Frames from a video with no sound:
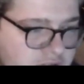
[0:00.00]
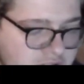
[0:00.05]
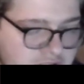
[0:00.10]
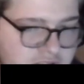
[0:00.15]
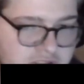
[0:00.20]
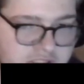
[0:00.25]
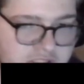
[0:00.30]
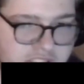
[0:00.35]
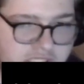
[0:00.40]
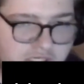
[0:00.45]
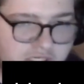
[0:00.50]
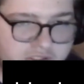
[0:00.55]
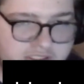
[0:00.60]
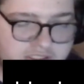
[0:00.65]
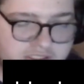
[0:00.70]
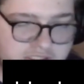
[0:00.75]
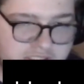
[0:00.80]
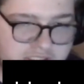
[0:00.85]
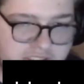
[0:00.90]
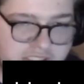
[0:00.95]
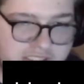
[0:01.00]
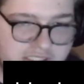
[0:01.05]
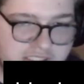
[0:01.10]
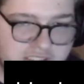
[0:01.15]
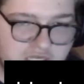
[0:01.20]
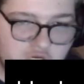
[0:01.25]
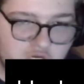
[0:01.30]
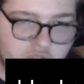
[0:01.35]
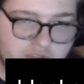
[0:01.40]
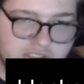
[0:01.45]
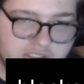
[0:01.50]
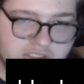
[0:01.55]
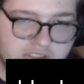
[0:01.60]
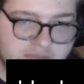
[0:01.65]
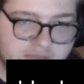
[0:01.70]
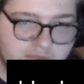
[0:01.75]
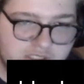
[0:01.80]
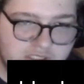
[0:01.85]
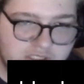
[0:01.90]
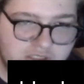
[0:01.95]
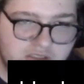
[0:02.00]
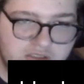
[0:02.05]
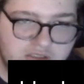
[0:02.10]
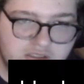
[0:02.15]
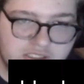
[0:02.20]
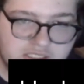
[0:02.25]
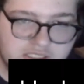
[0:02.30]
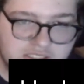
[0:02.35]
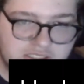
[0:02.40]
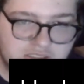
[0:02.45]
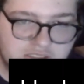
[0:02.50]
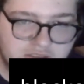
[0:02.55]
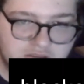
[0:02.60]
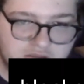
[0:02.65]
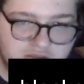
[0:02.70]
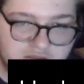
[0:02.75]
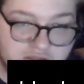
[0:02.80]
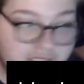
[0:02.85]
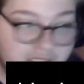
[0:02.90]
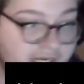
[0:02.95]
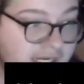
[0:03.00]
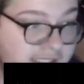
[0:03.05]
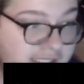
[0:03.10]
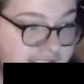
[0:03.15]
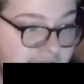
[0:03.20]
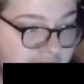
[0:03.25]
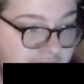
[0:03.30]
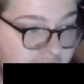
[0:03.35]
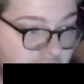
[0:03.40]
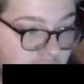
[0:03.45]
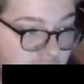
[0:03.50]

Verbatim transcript: you know this this has always been to like I said you know